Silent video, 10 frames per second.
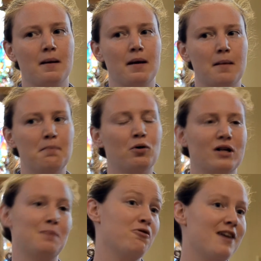
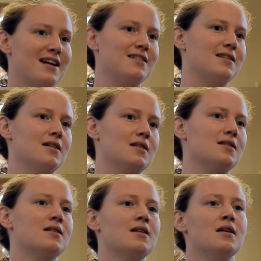embodied
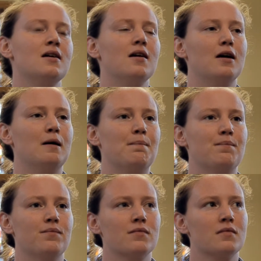practices.
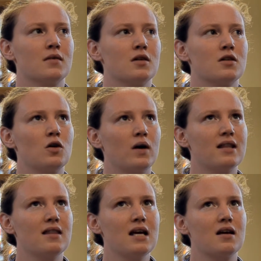So I
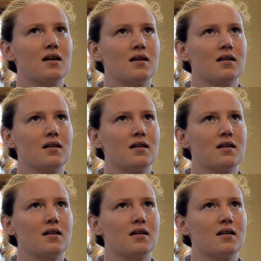think